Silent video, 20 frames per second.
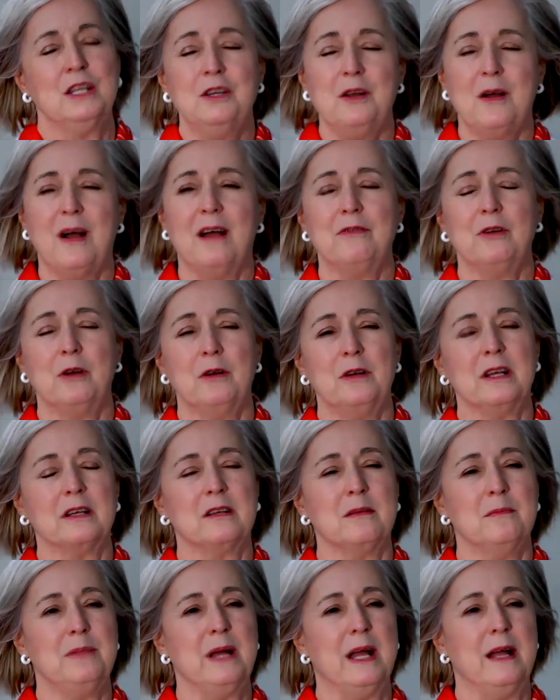You know, I've heard it
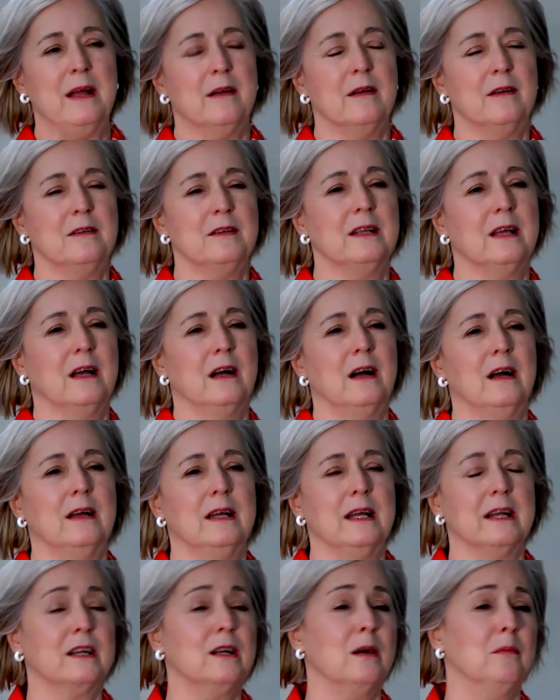compared uh,
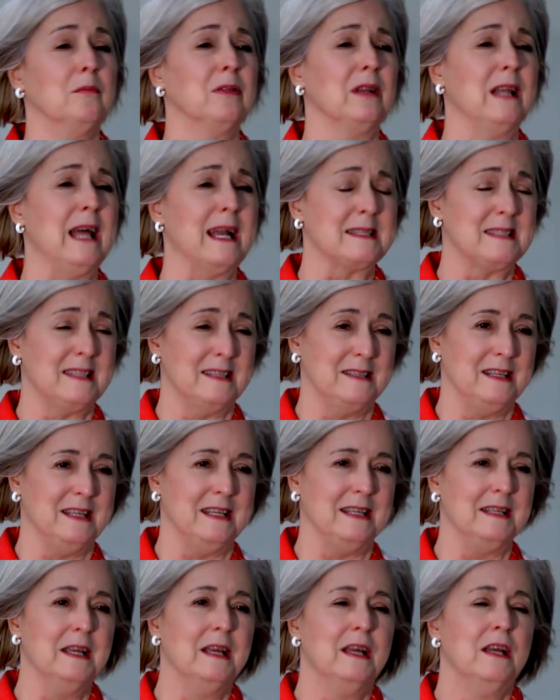in
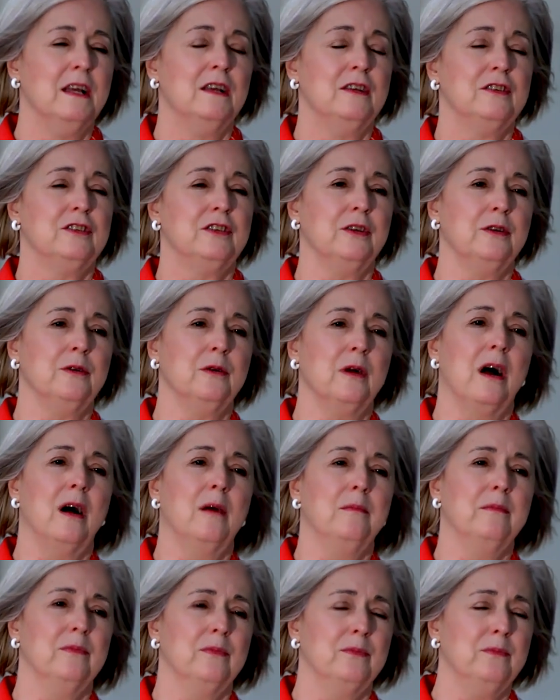complexity to
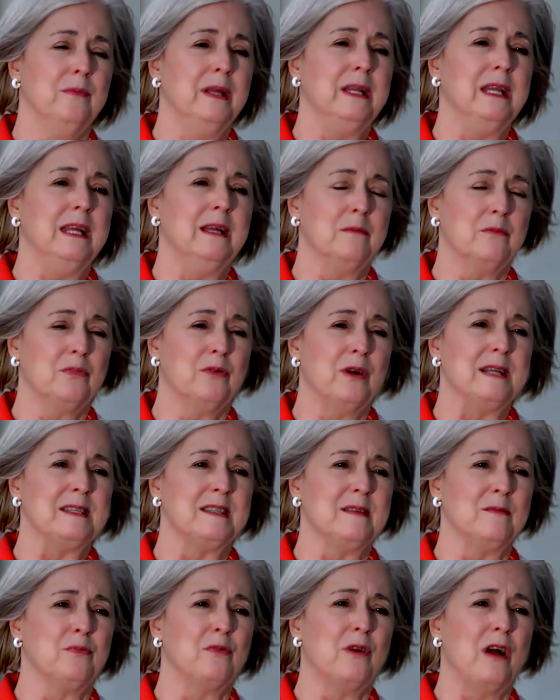um, many
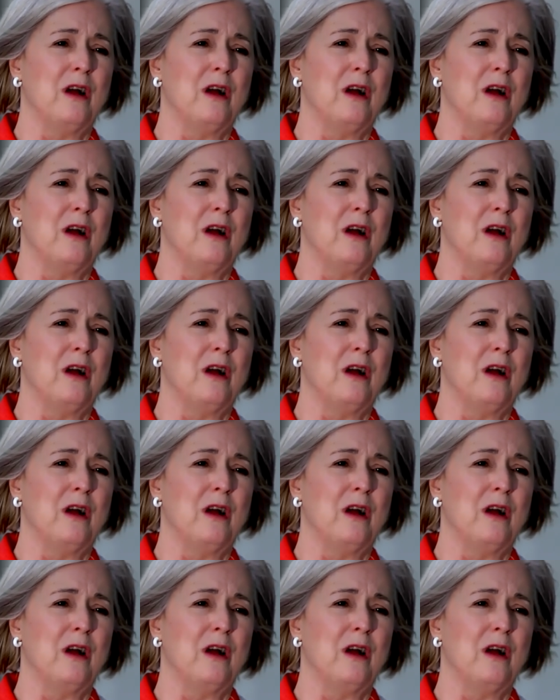impressive